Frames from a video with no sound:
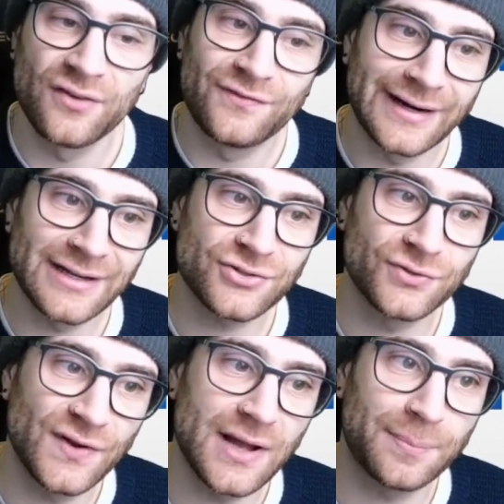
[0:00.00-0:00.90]
financial
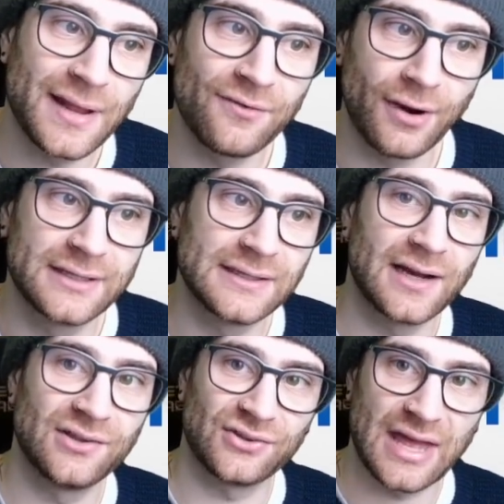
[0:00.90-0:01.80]
fair play
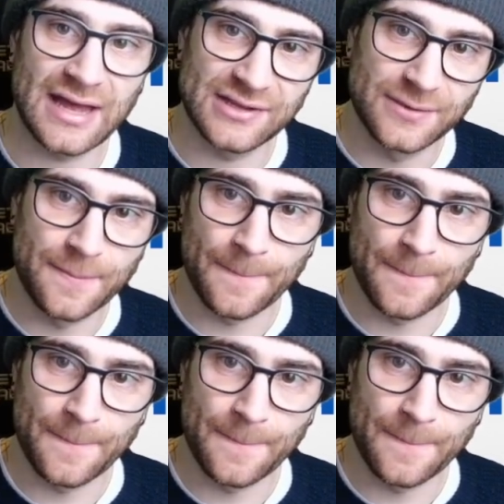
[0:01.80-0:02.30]
recognizes that as